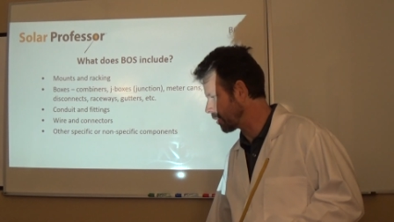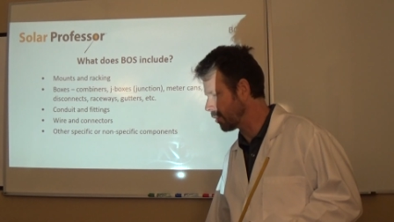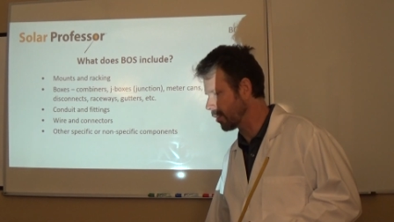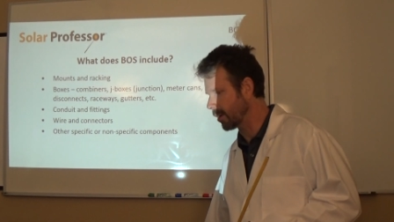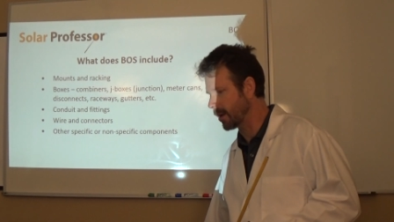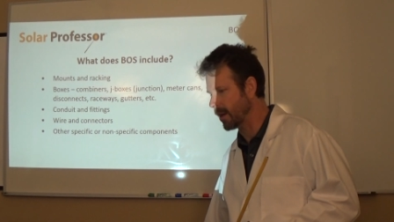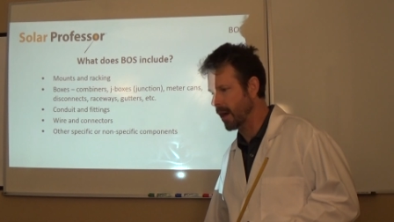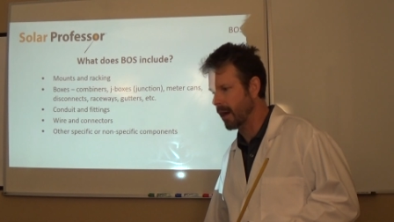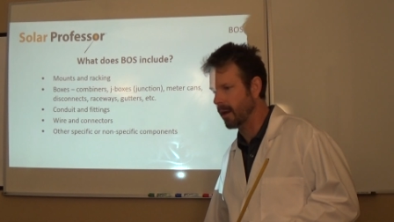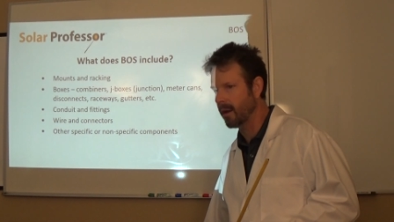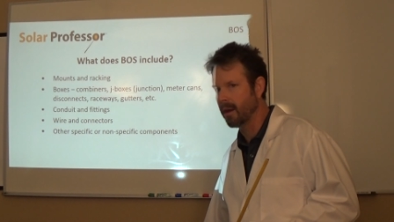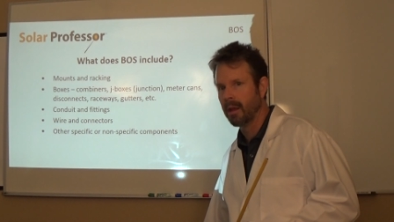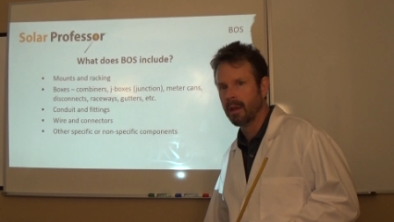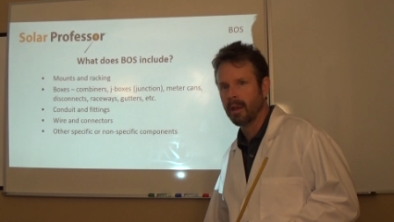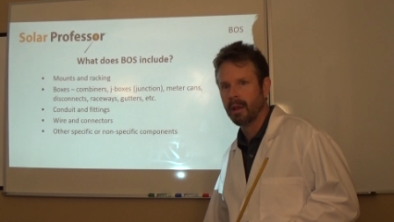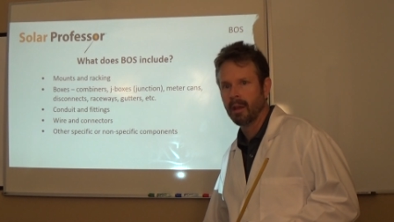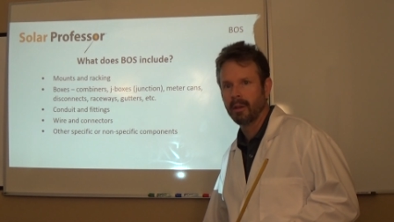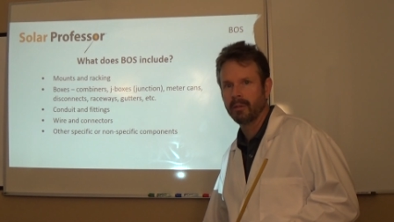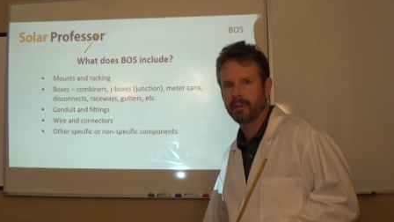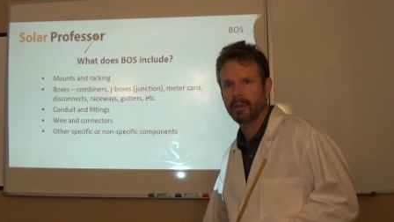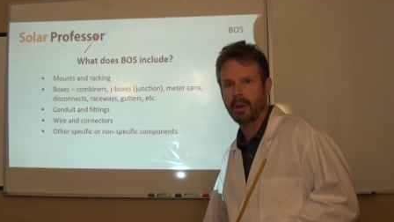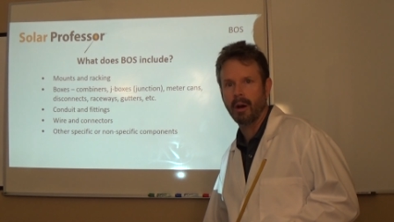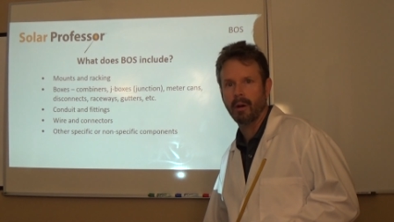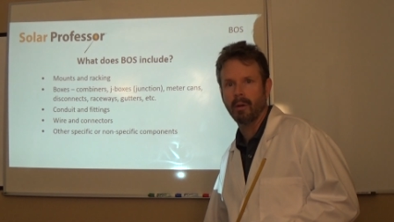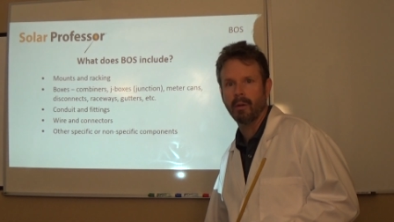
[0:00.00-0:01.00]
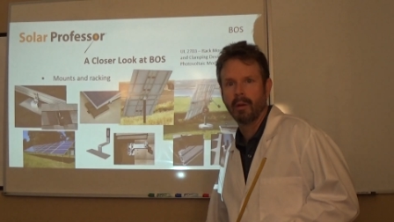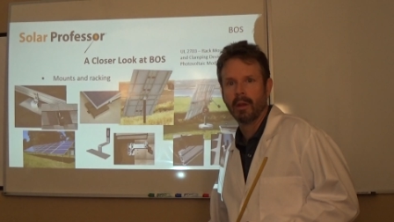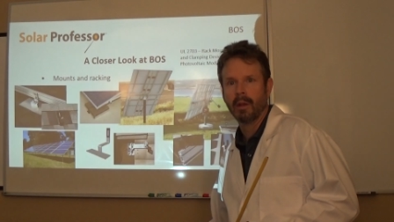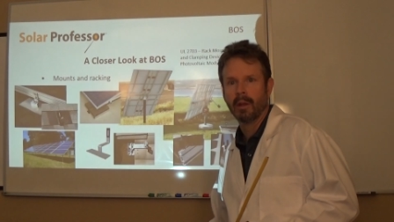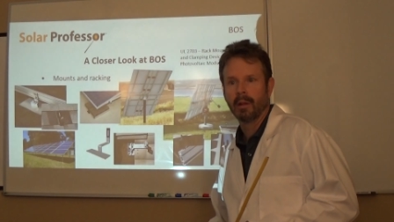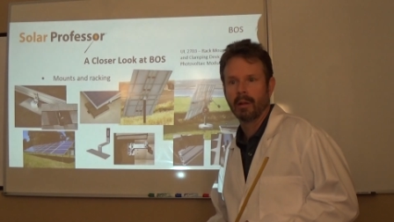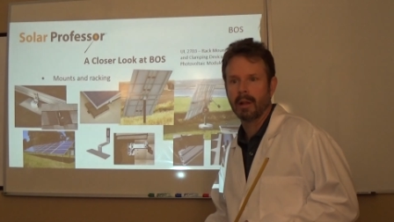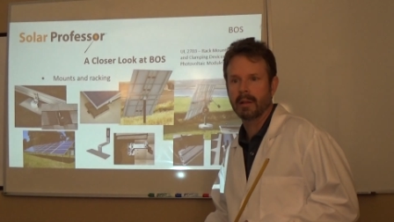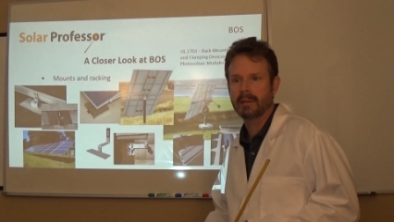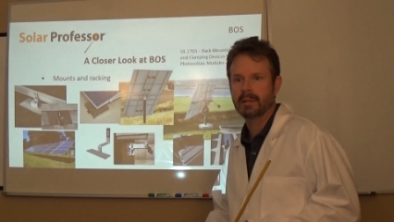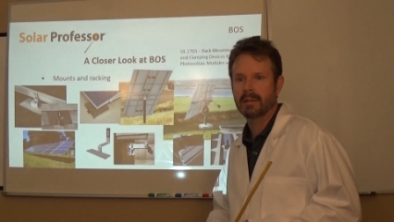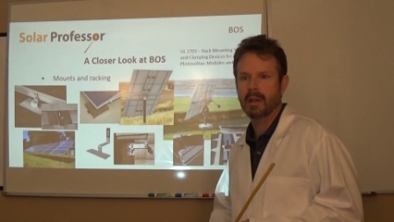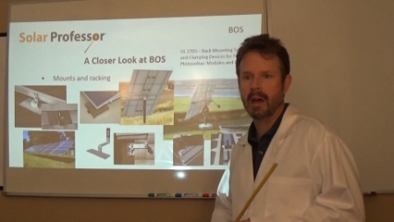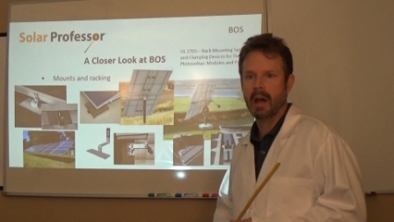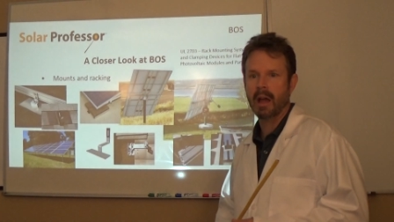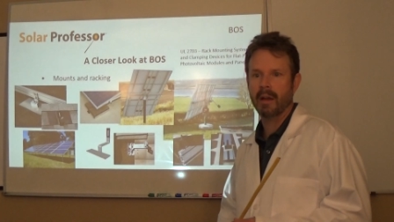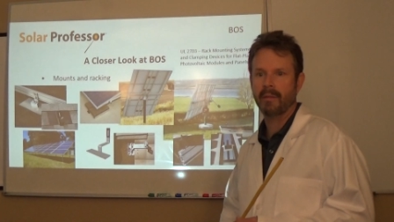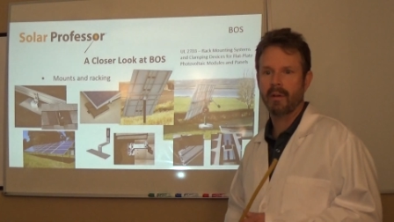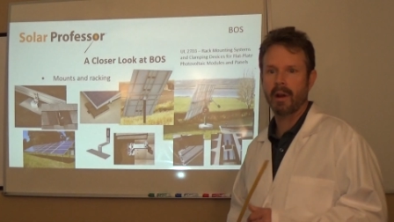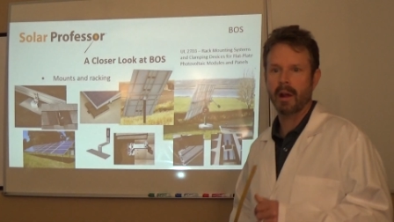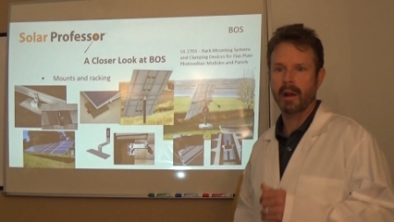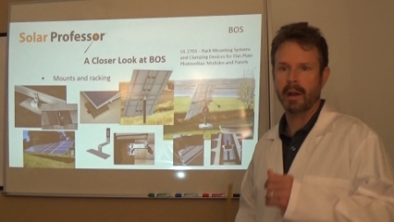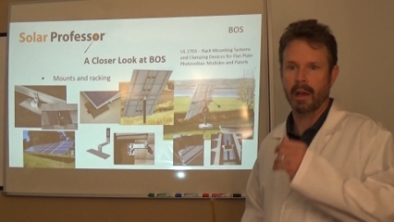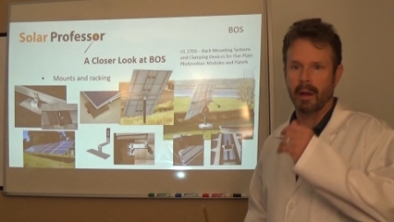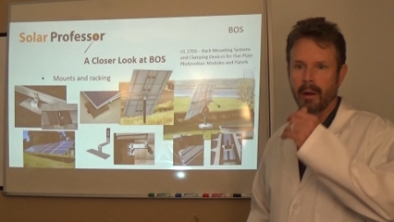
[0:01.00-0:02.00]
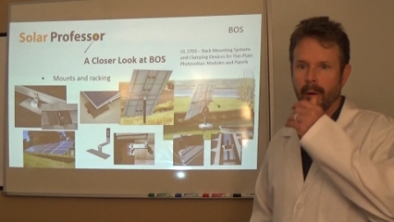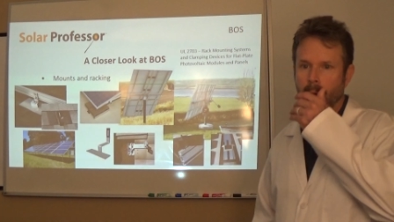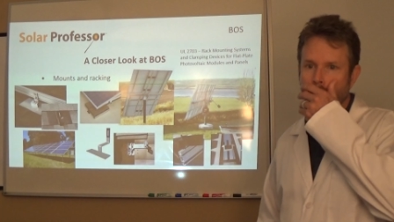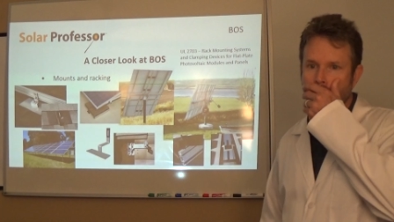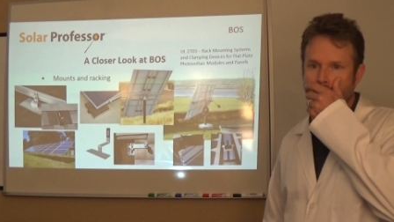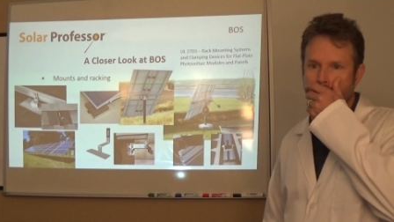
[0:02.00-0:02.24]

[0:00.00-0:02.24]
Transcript: a look at. So let's dive right in.